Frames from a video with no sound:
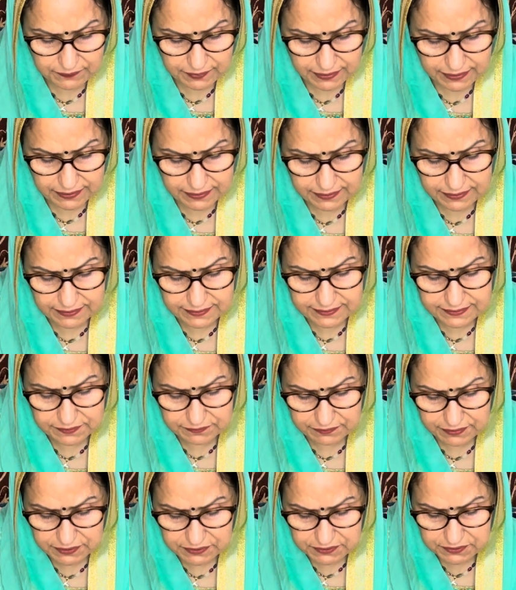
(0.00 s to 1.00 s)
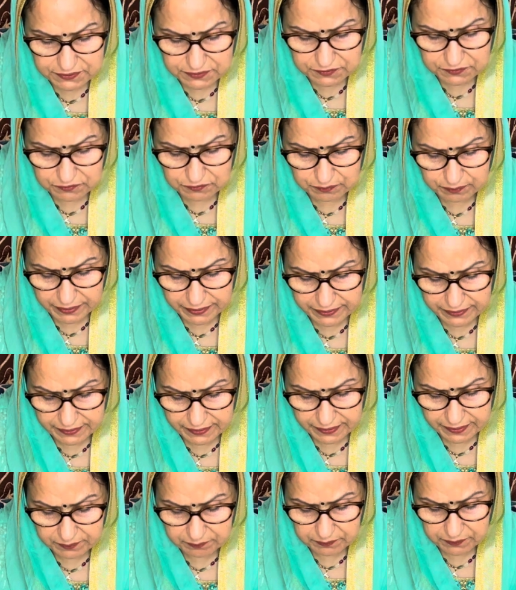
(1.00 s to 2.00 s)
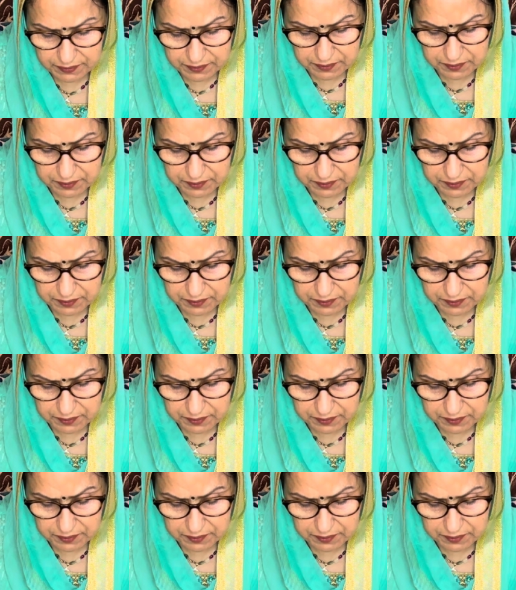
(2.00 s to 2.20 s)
He is a Vaishnav by name,